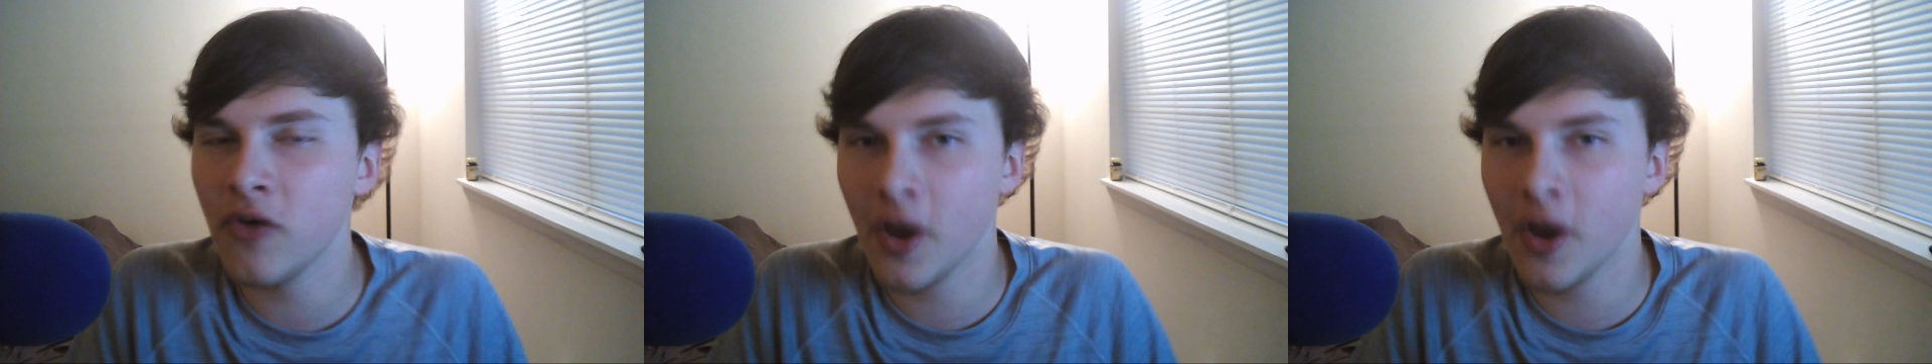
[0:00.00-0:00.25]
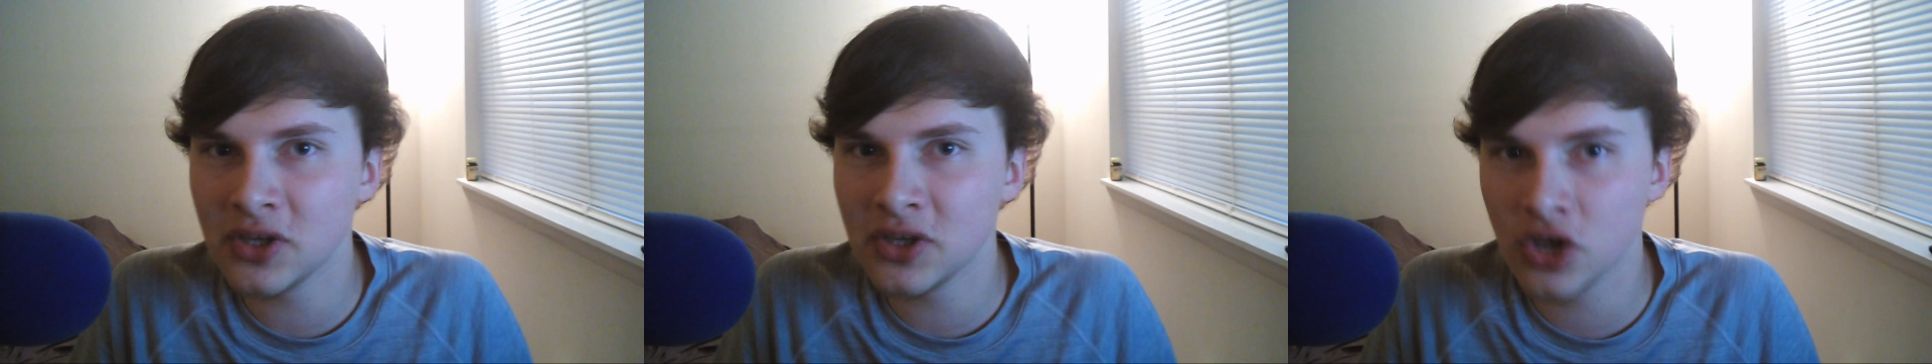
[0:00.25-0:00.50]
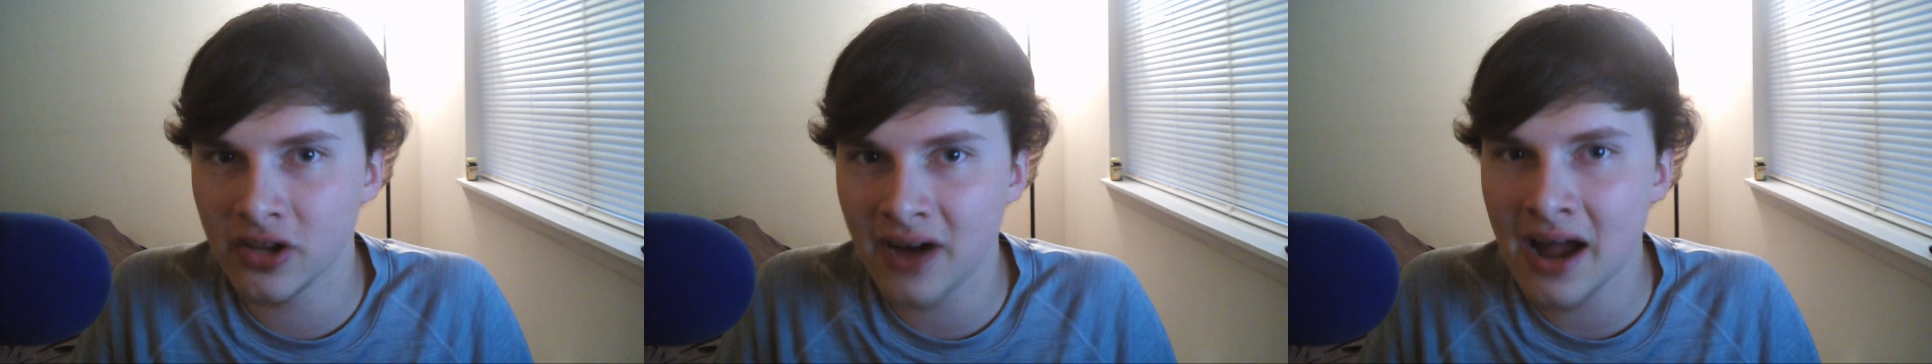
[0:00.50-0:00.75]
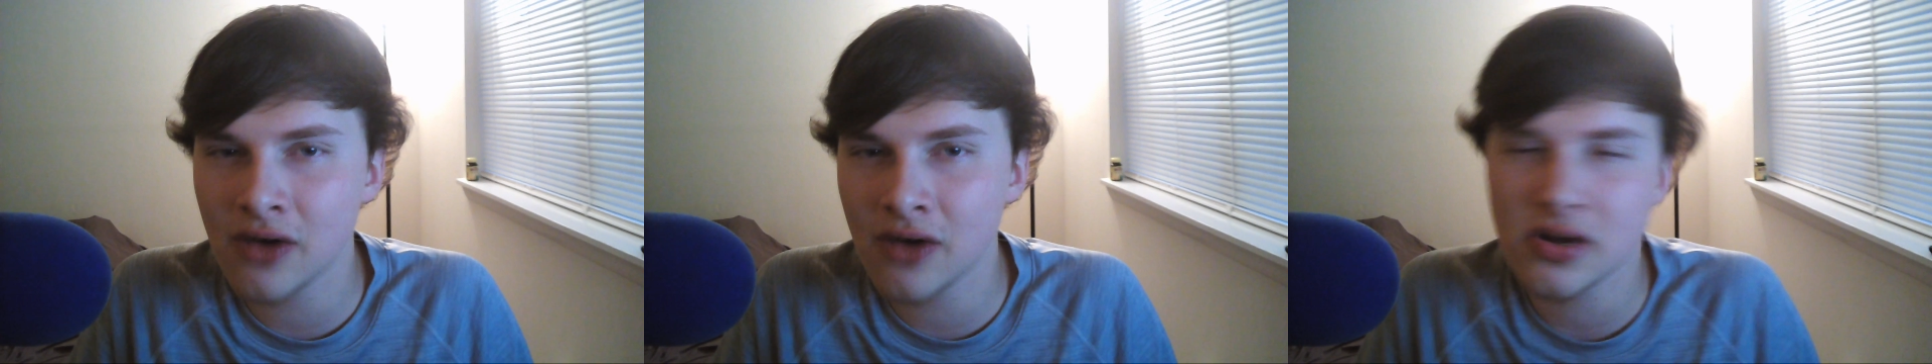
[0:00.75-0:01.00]
help each other
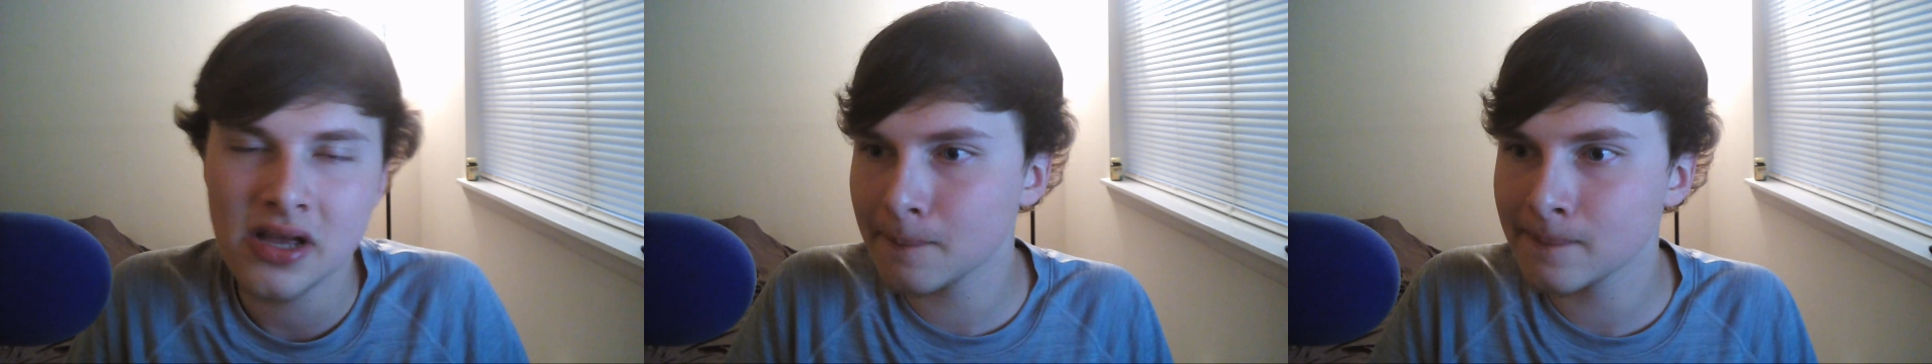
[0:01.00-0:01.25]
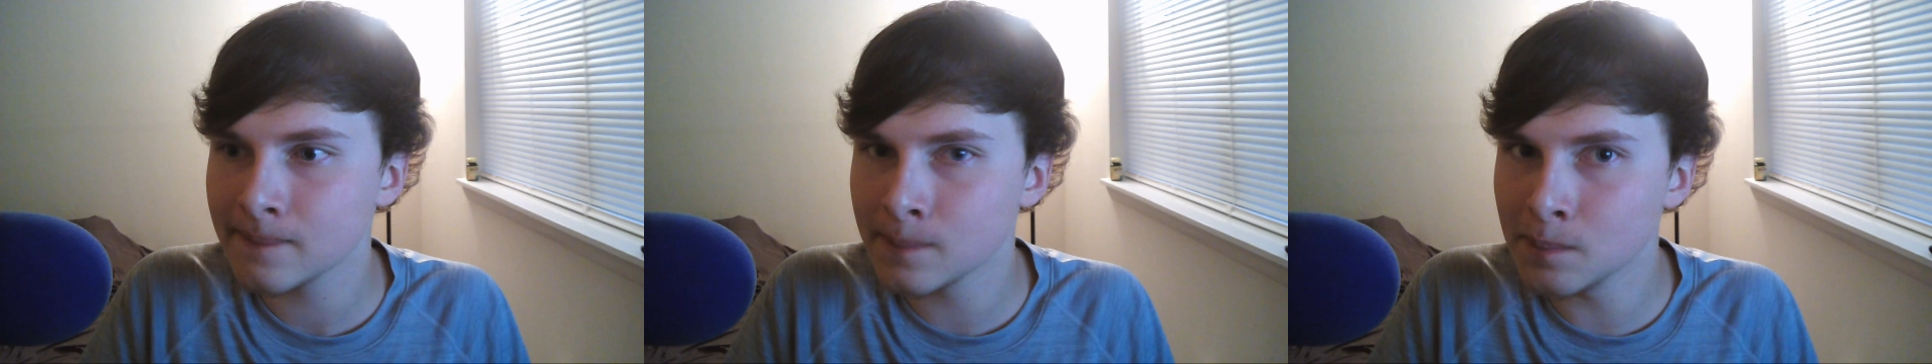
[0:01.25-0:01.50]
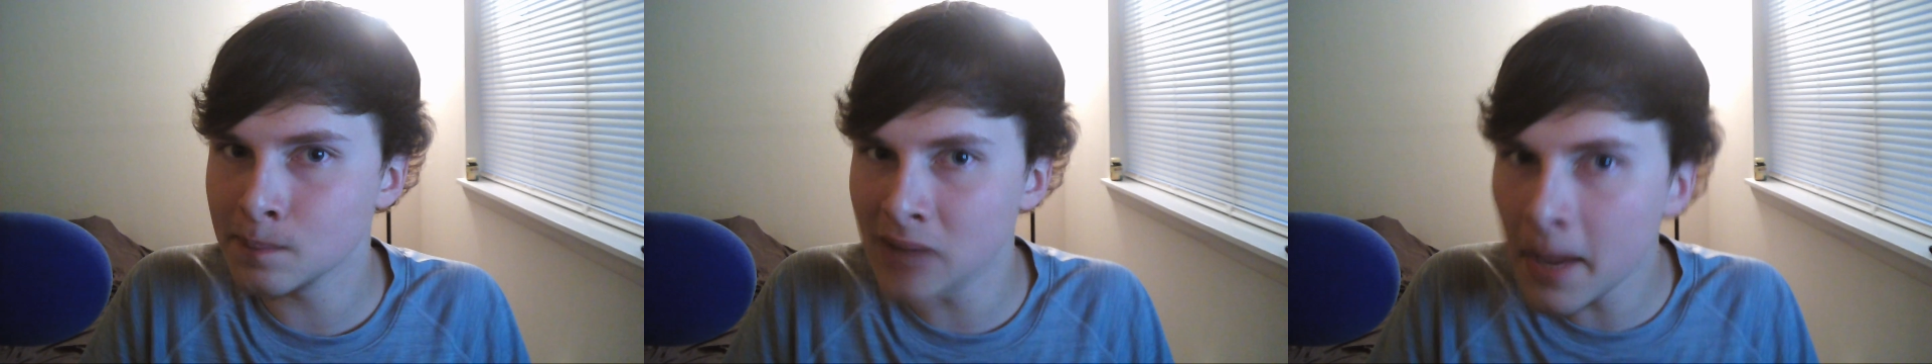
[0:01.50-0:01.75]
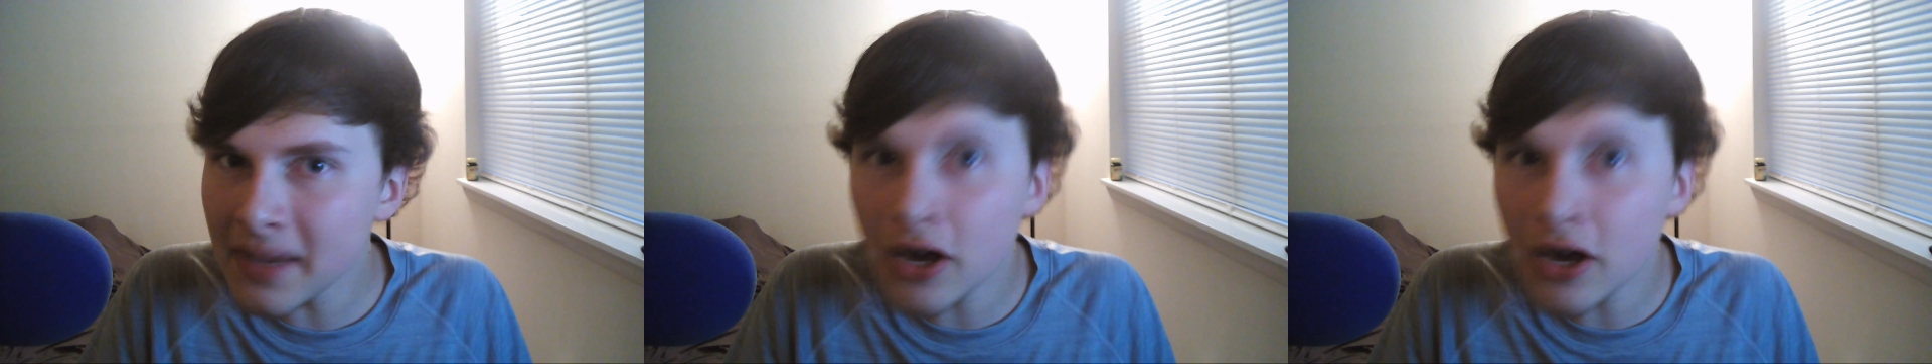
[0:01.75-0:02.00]
out.
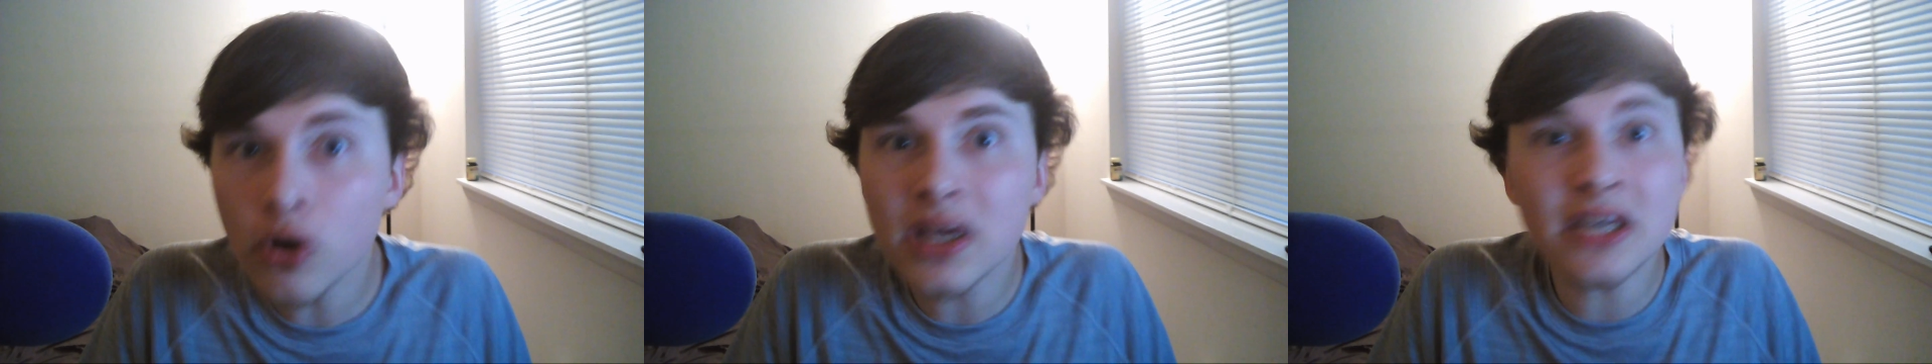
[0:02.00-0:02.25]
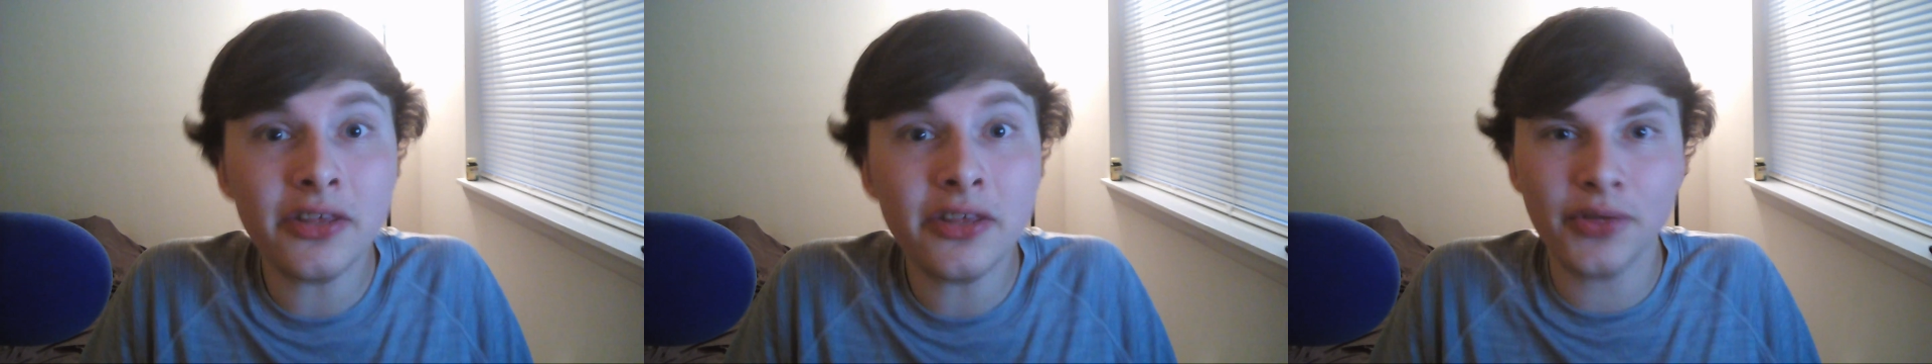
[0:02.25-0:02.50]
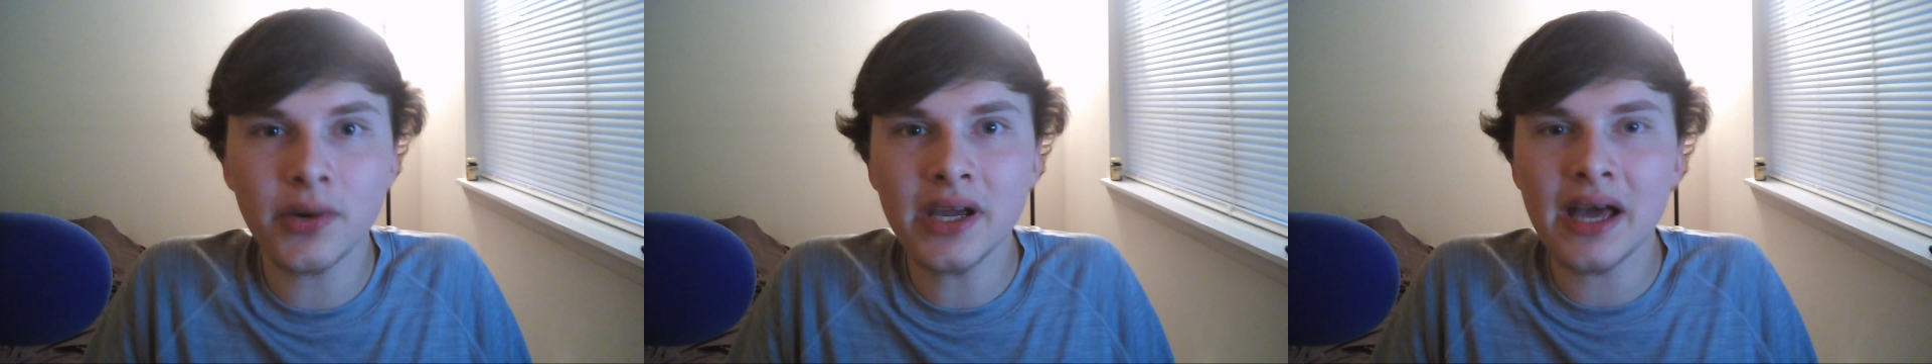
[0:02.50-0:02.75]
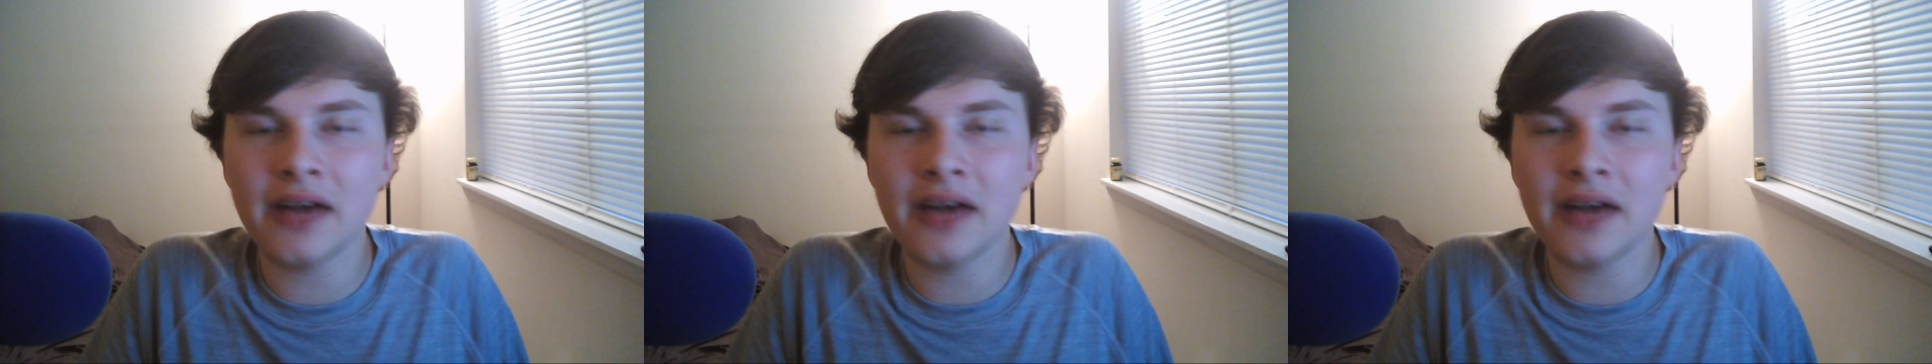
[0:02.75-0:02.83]
Maybe go to E3.